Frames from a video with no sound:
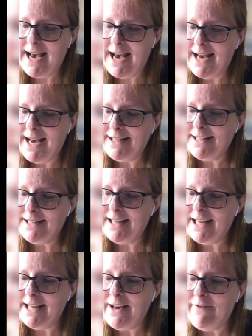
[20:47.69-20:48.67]
and
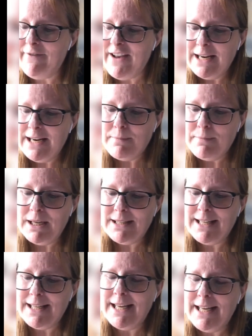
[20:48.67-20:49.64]
the
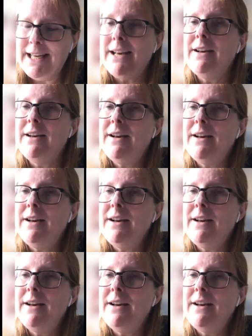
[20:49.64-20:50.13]
availability